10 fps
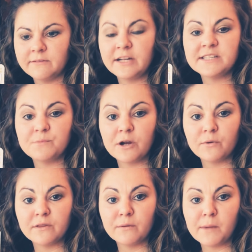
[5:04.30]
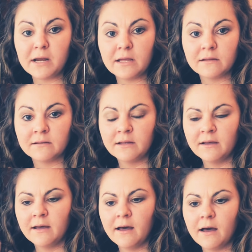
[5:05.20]
very smart with their money.
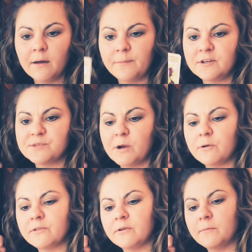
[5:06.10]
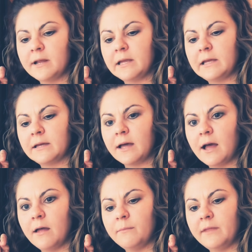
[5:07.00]
Um, they're smart with their money.
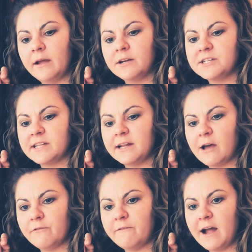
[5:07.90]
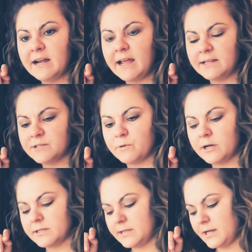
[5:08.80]
Um, they understand how finance
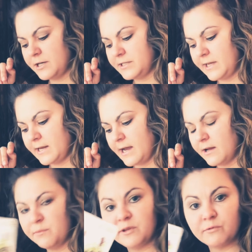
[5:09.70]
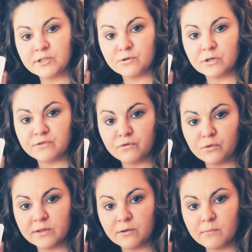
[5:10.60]
works. They understand how to be
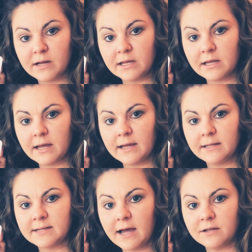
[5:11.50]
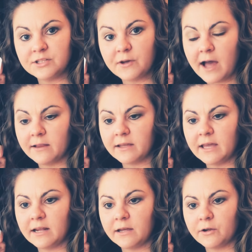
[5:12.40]
resourceful with their money and how to
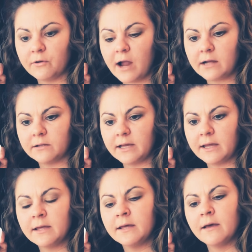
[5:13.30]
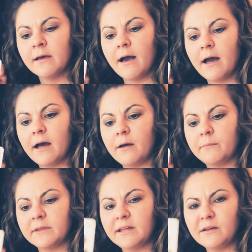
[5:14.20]
allocate it correctly.
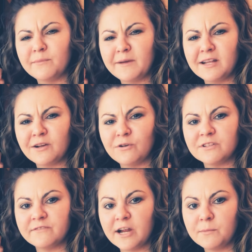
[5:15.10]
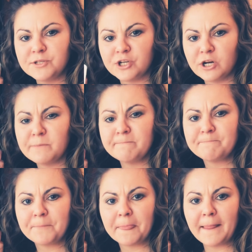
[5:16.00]
Um, King of Pentacles, very mature,
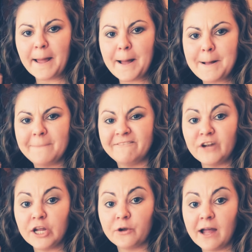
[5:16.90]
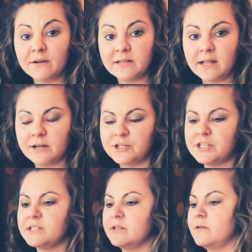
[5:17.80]
um, very grounded
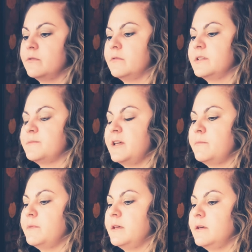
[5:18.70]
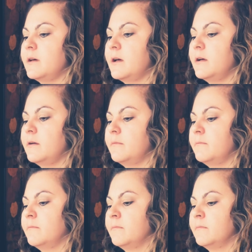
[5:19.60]
energy. So this may be,
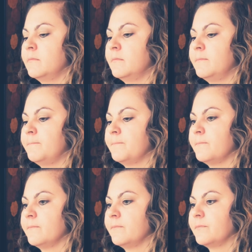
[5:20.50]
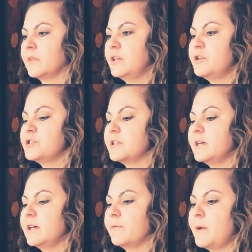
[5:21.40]
um,
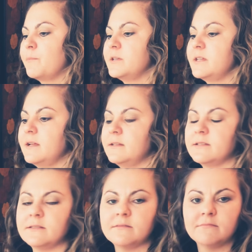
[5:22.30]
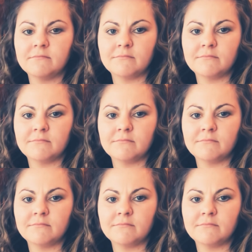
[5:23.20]
usually it represents